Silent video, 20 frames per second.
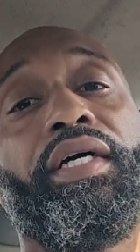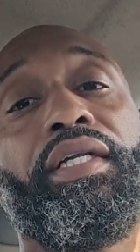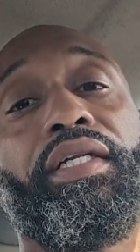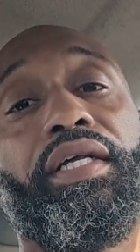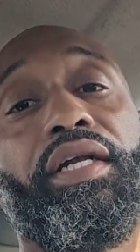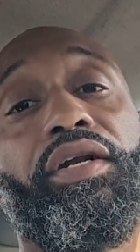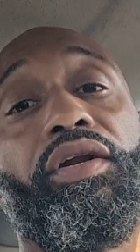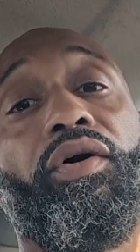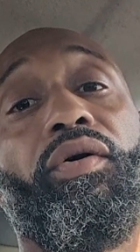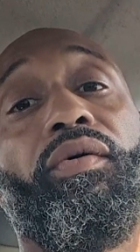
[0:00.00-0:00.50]

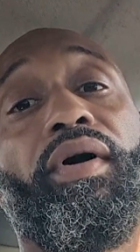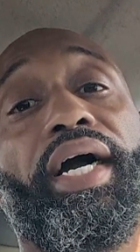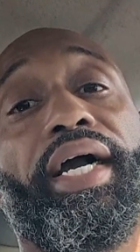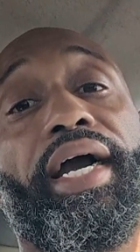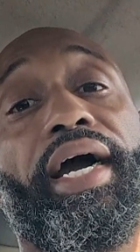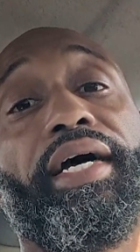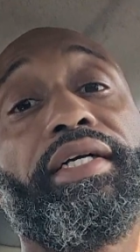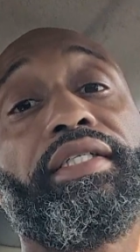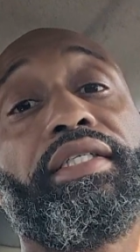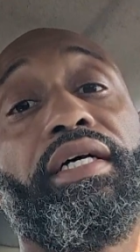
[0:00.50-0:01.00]
to know i
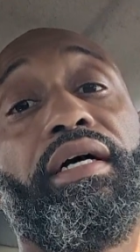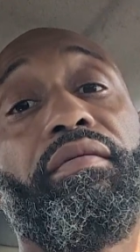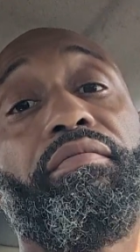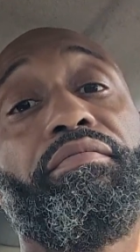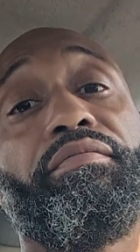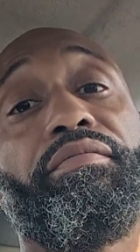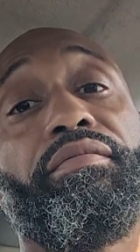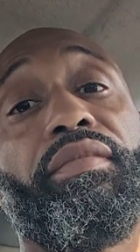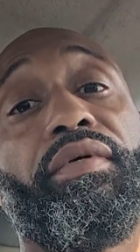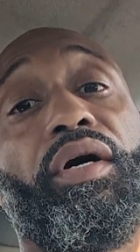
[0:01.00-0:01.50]
got
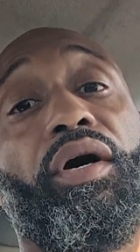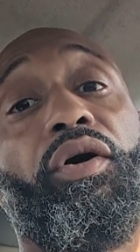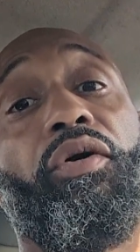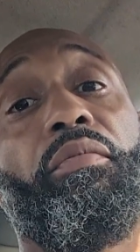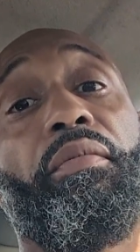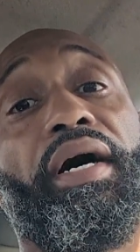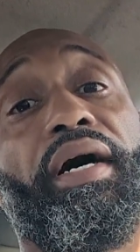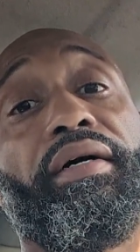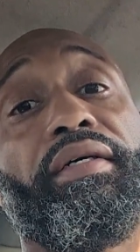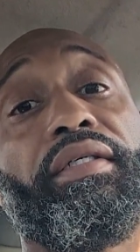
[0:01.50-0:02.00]
something on
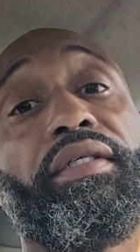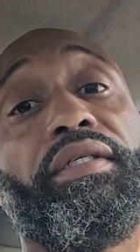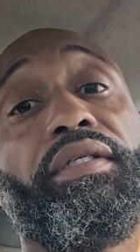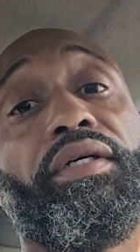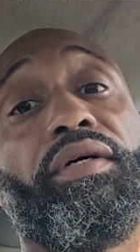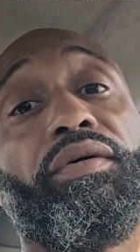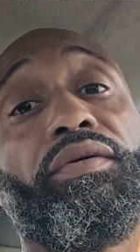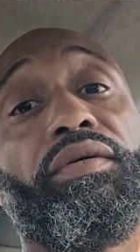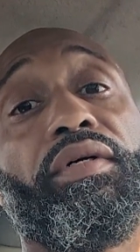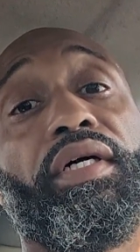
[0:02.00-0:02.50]
my you
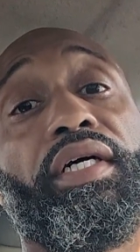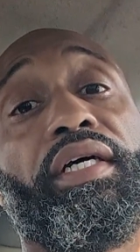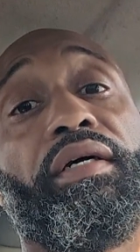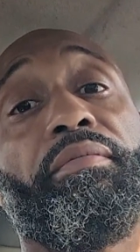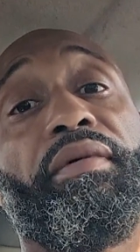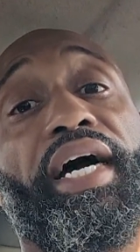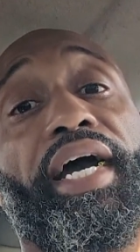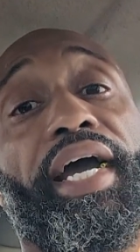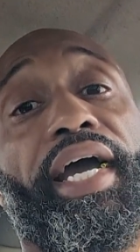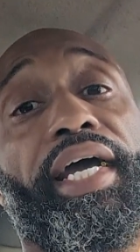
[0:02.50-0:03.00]
know in
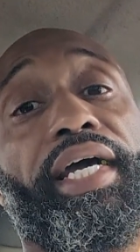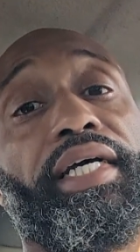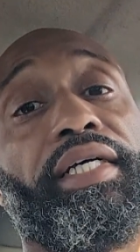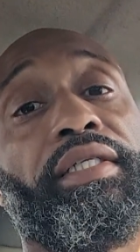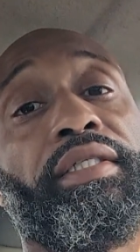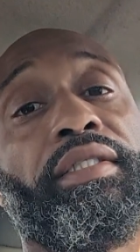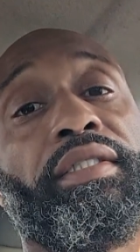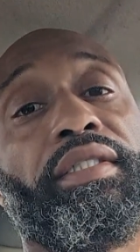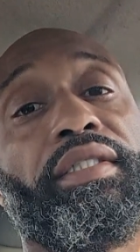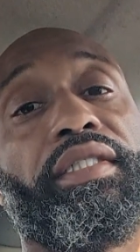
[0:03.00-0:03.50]
my hand
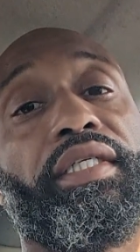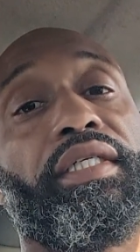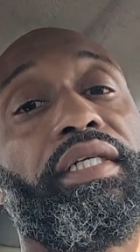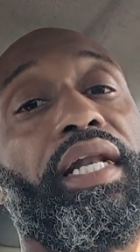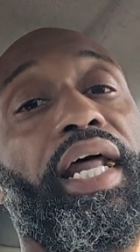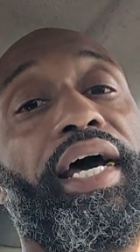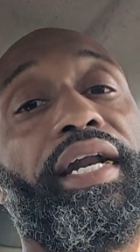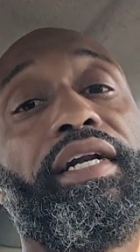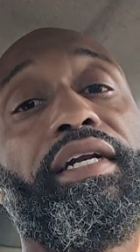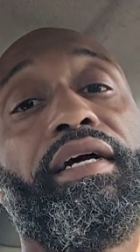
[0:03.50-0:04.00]
just
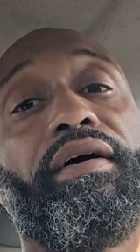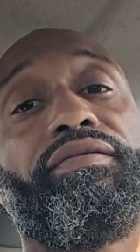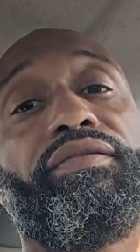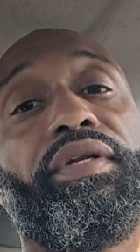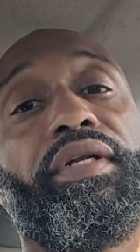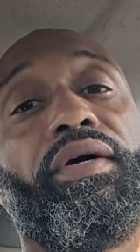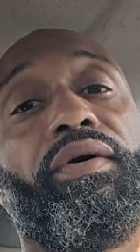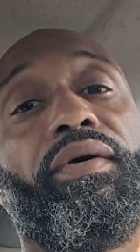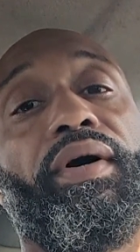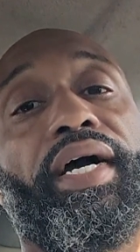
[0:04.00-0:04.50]
light enough
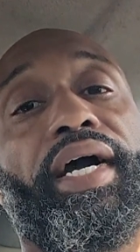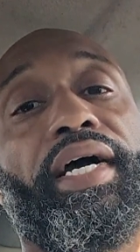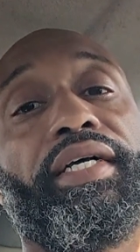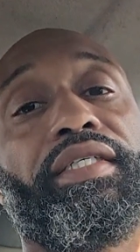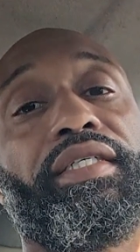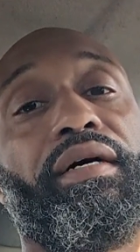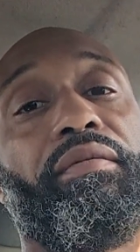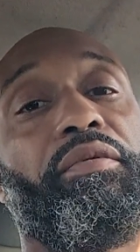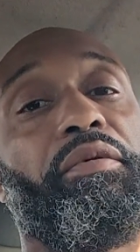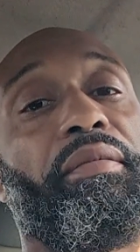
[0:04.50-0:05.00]
to know i got
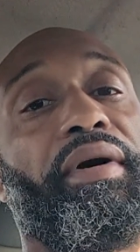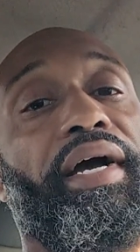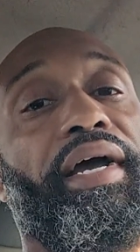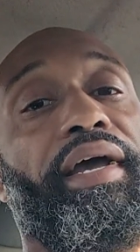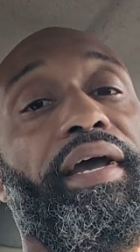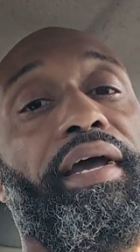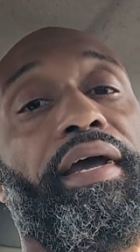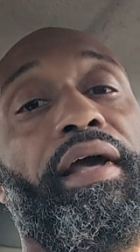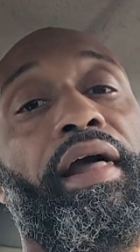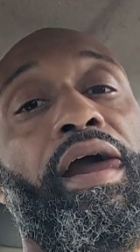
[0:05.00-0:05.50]
something in my
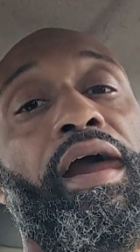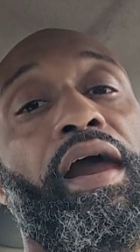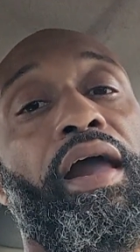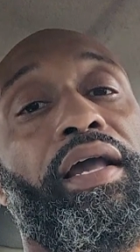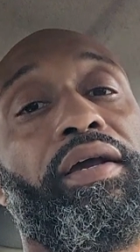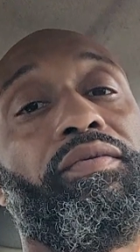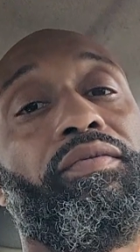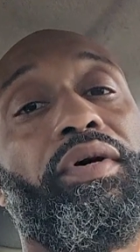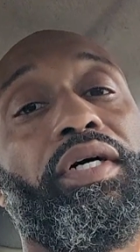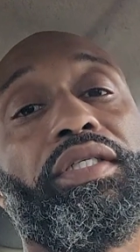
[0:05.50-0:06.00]
hand
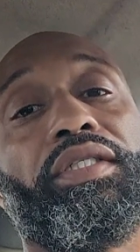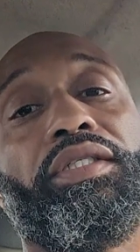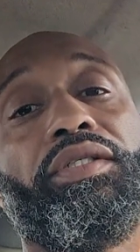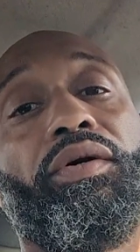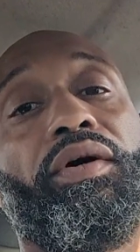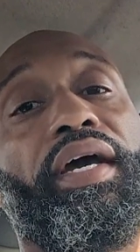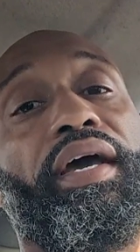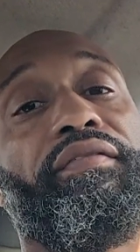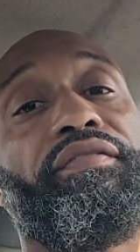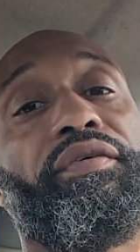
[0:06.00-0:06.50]
it wasn't no
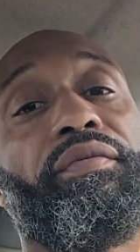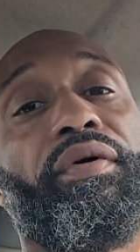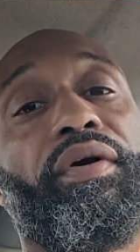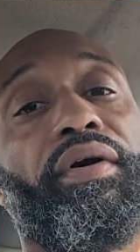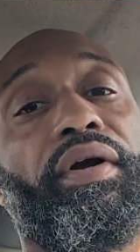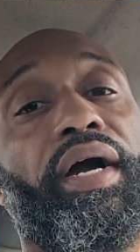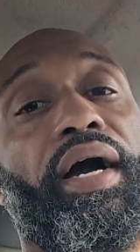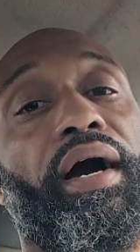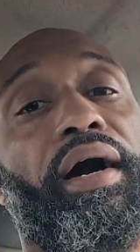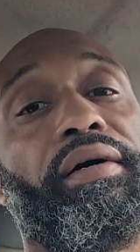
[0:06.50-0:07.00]
heavy
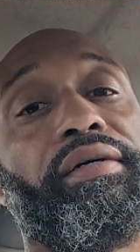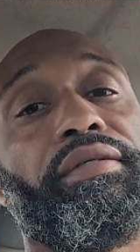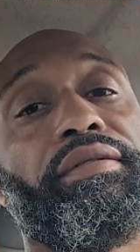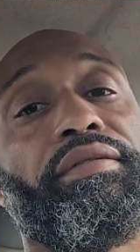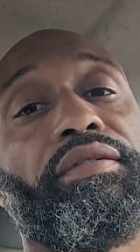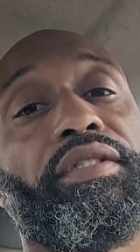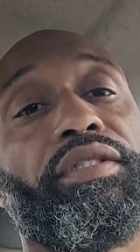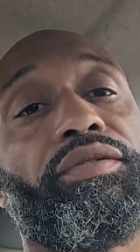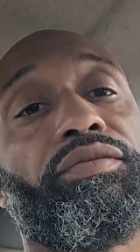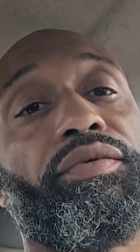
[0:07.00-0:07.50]
workout
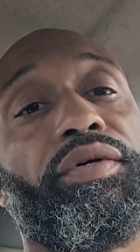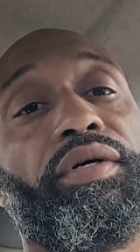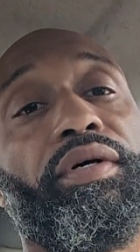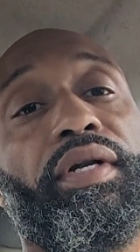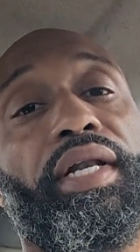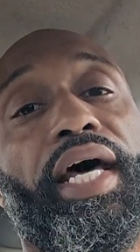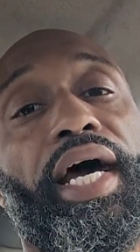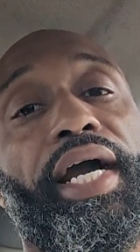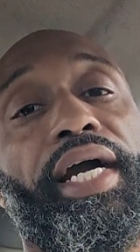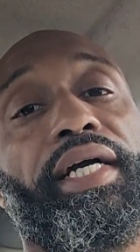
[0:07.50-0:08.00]
just real
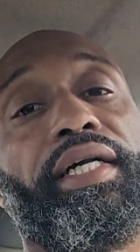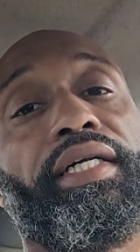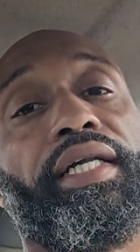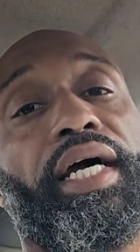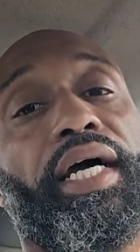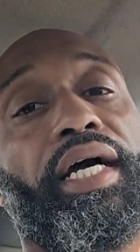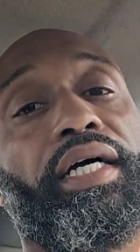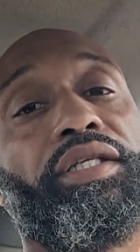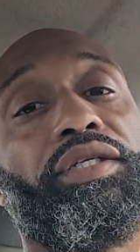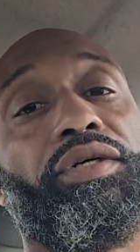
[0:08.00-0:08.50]
light
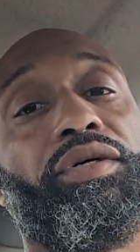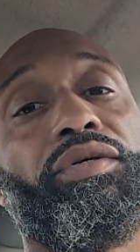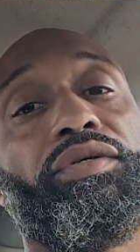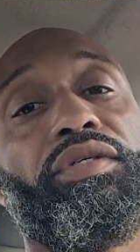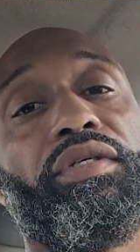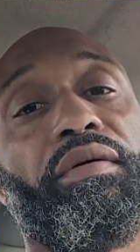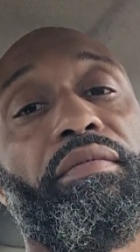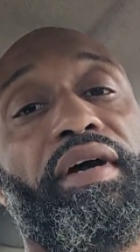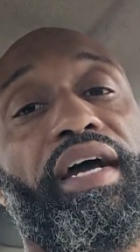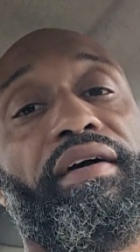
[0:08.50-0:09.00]
like i told
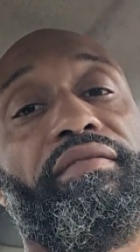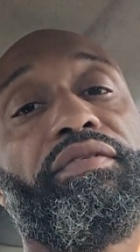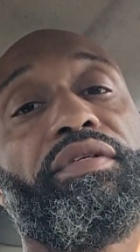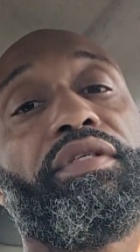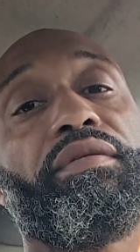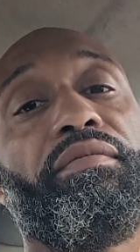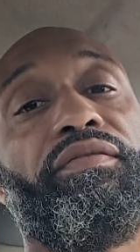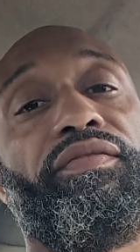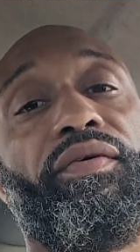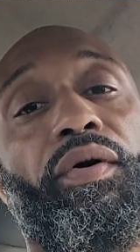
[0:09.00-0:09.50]
you i'm having
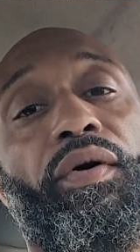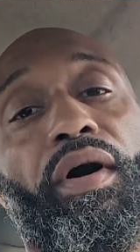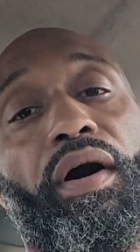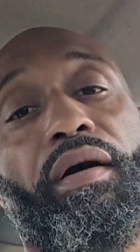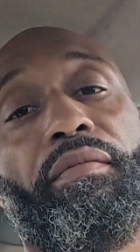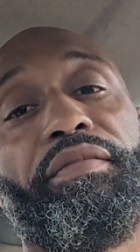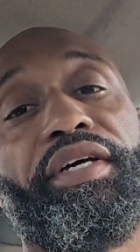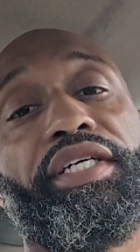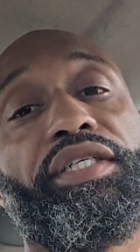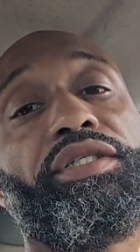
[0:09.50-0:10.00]
some
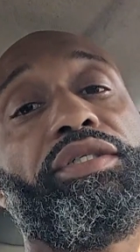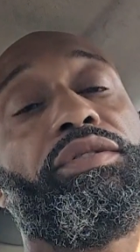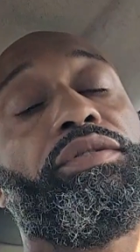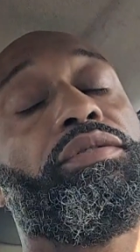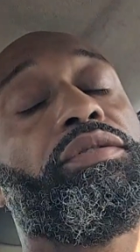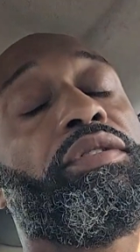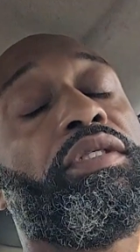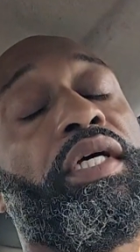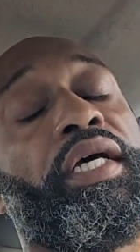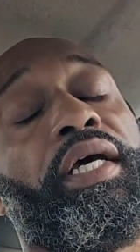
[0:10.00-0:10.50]
forearm
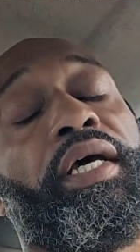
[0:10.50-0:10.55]
issues